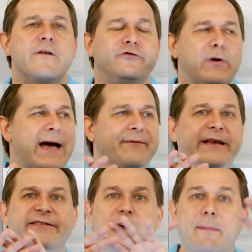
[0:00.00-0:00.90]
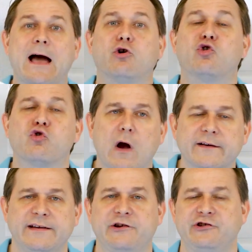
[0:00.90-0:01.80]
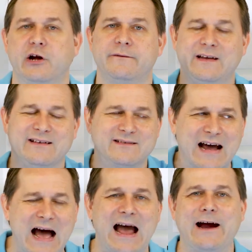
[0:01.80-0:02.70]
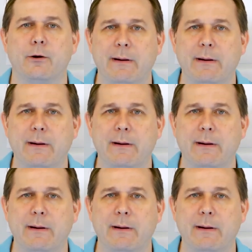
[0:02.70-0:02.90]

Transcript: to have a somehow cross-section of the entire